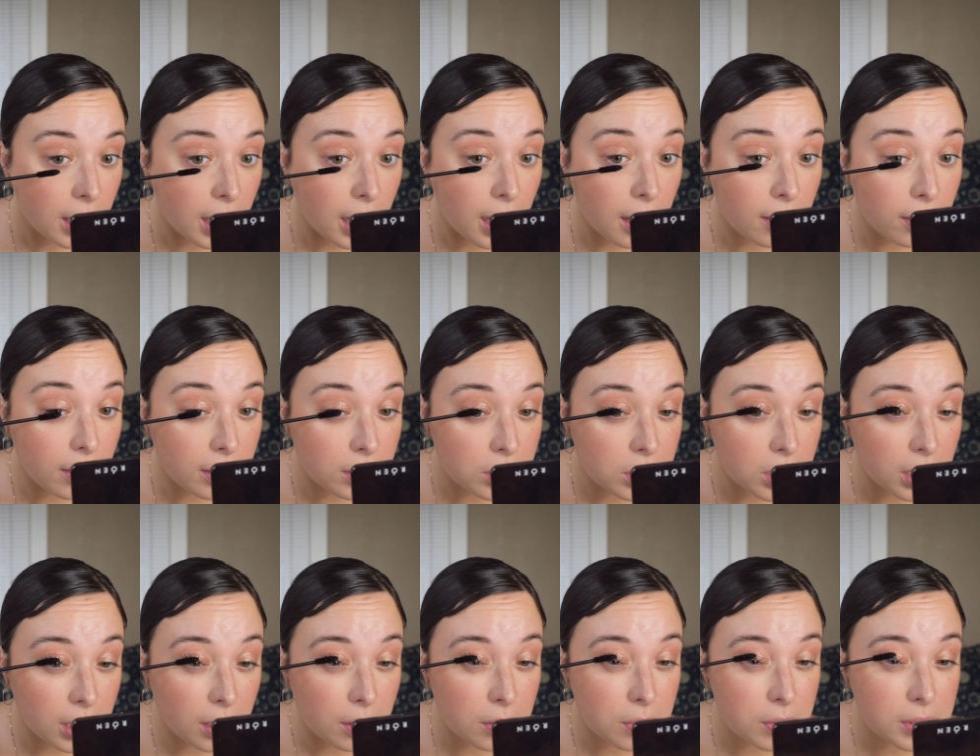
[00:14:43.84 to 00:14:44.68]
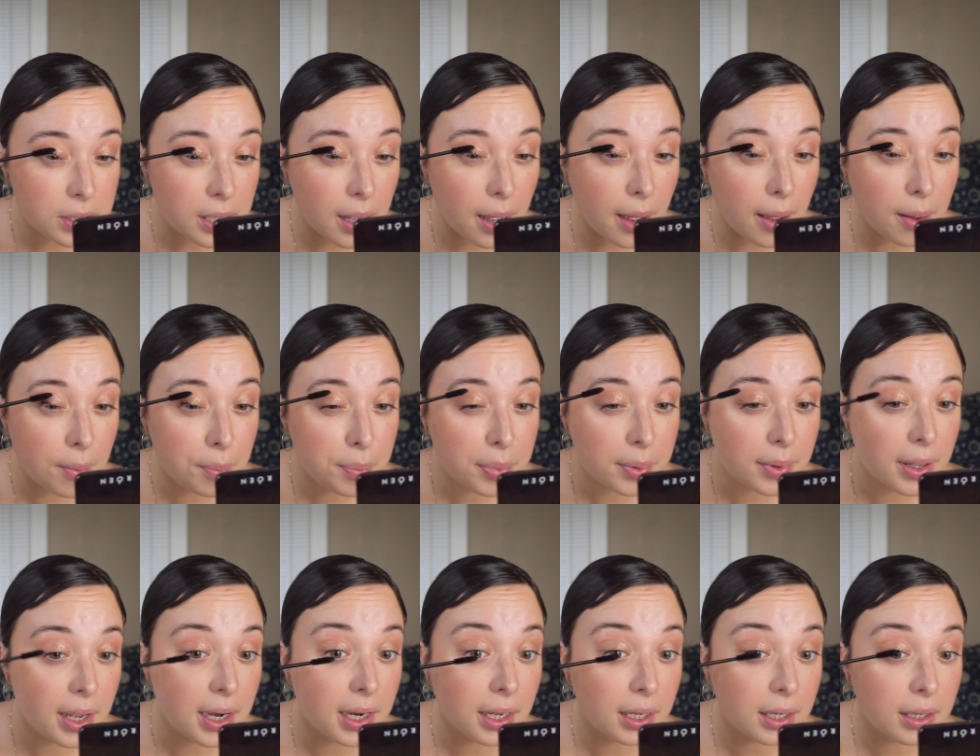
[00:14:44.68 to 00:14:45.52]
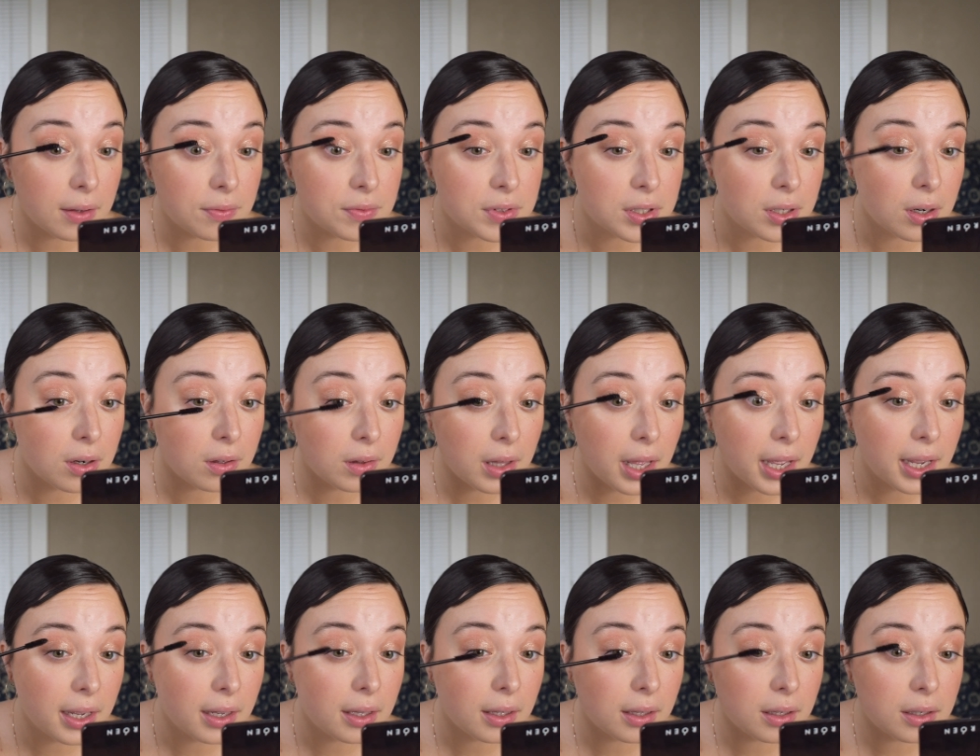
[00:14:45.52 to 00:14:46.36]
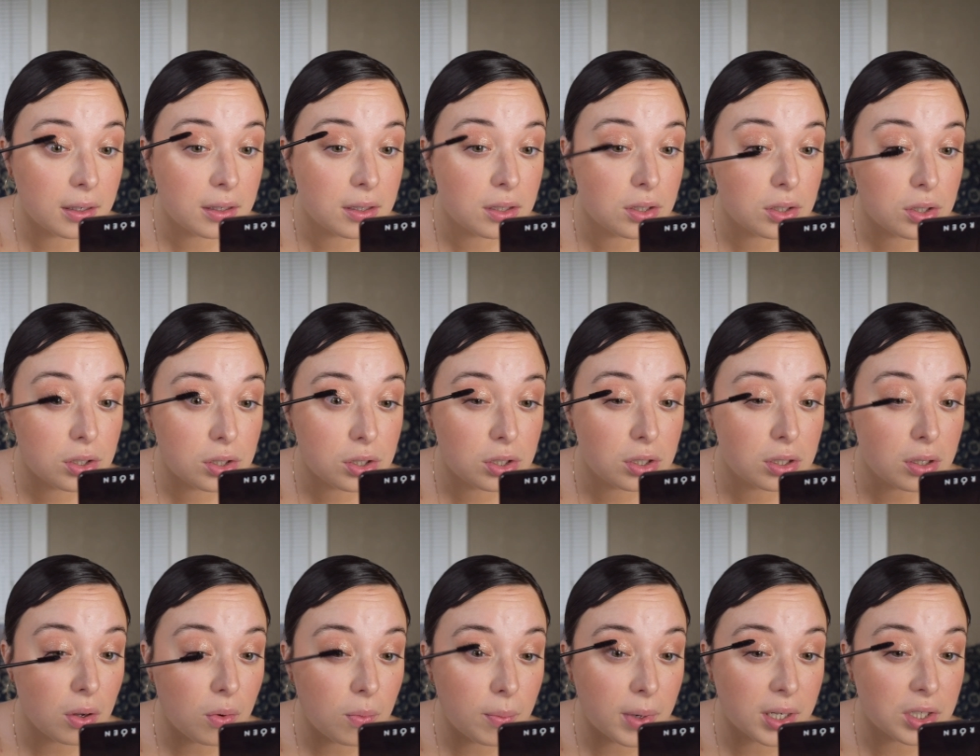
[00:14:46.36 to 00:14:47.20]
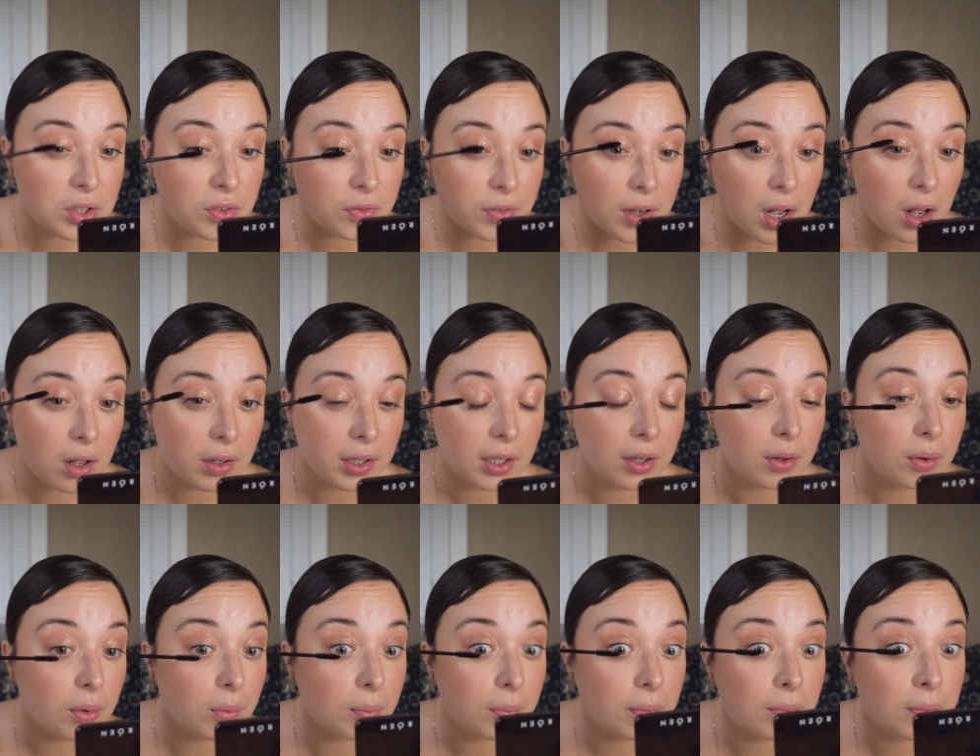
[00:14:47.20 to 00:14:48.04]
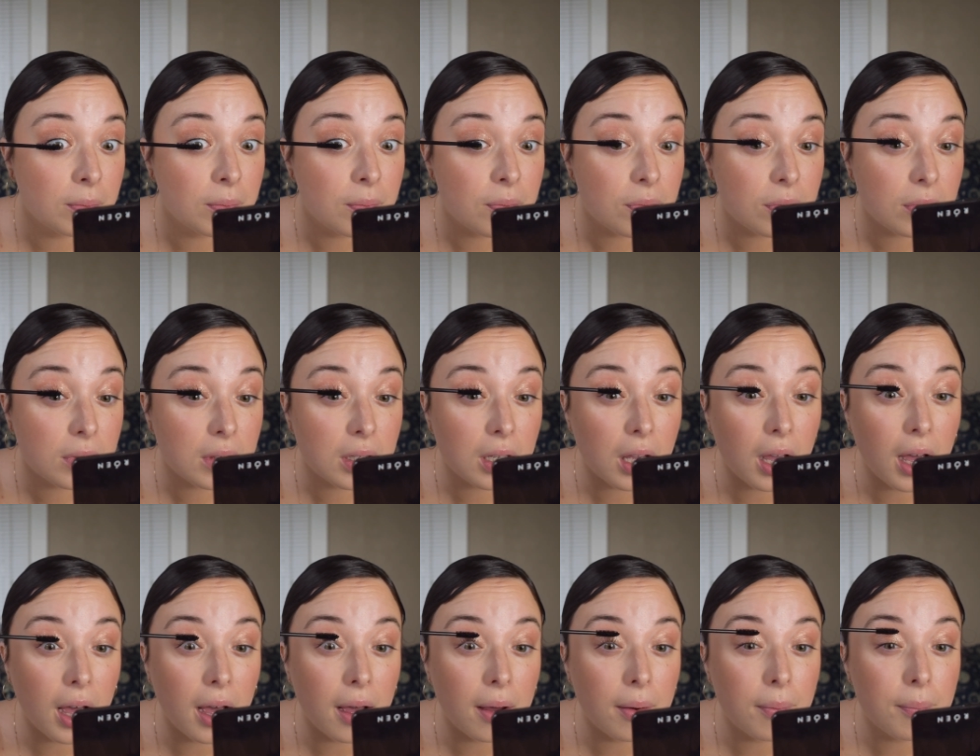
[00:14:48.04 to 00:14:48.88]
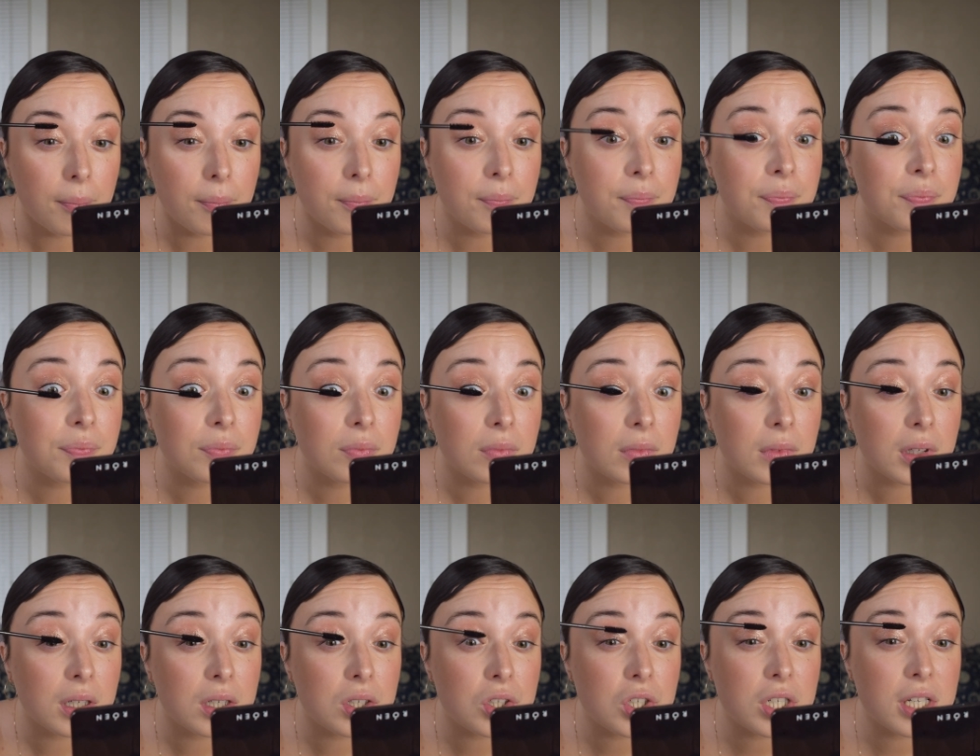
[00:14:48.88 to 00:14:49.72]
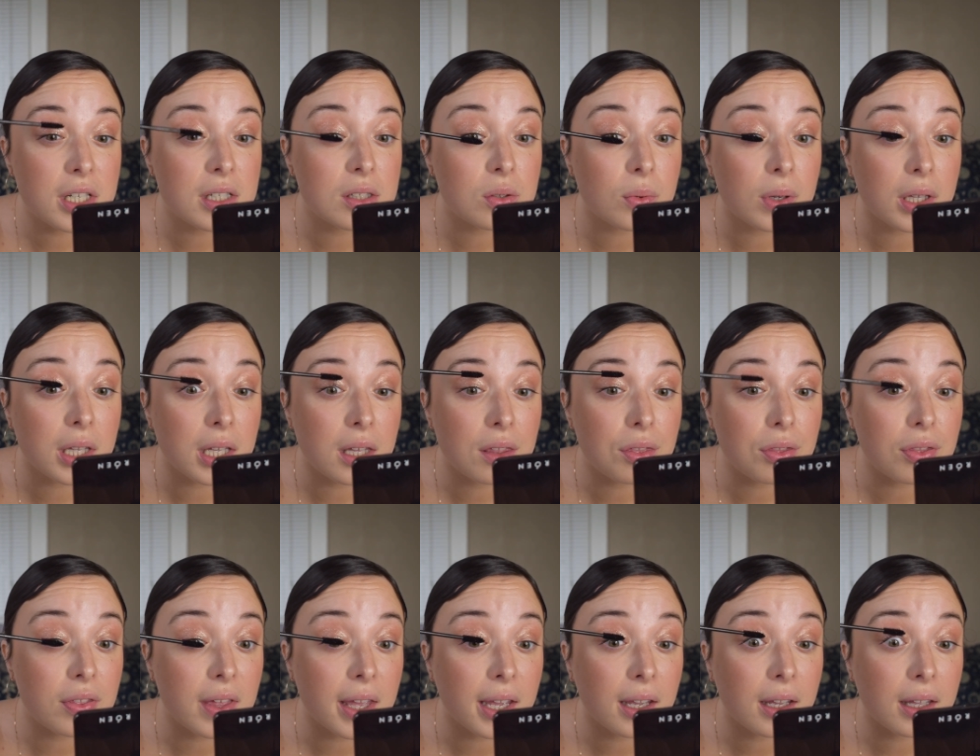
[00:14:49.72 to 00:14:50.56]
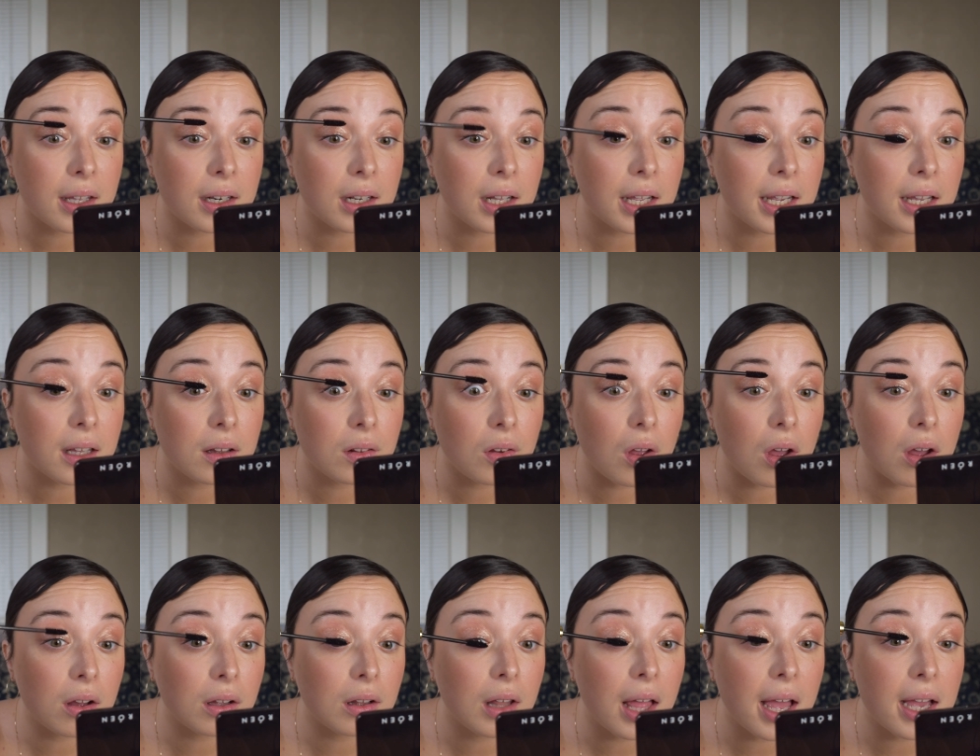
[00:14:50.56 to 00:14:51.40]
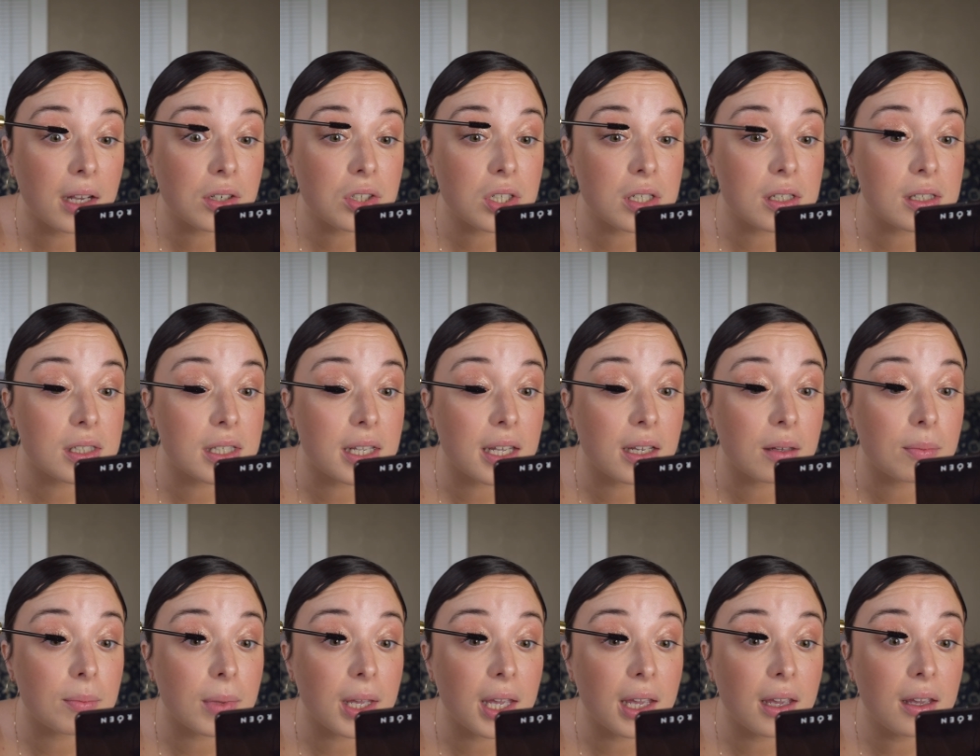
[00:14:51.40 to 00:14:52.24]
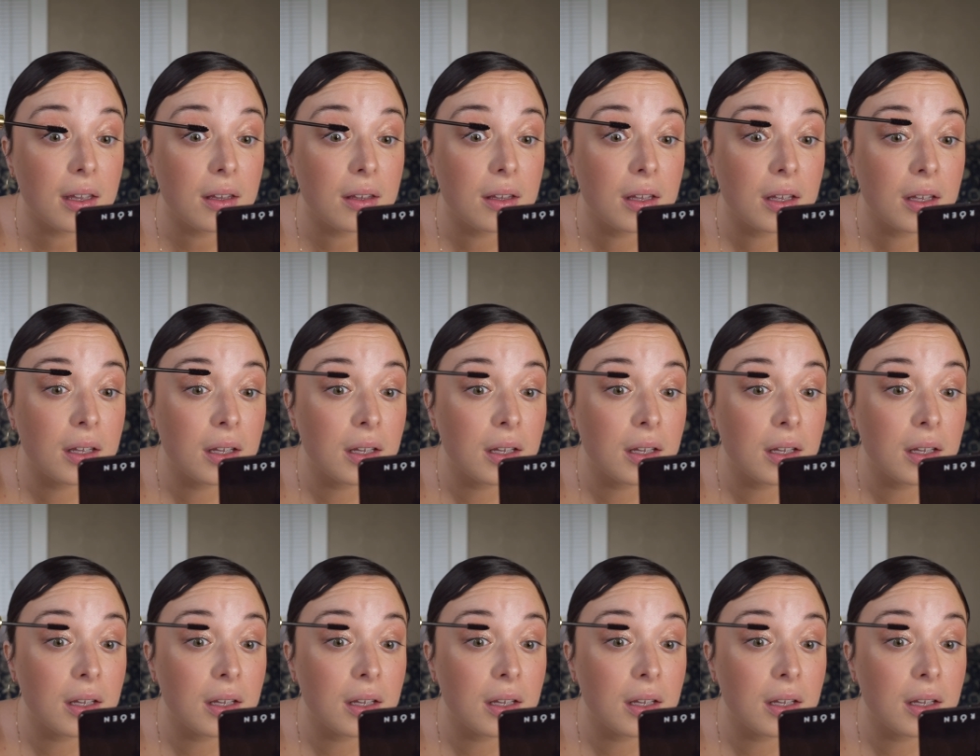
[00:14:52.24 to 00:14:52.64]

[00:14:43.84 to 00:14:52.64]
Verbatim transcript: and then she goes up and it gives her like so much volume um because she has really thick and like long lashes like me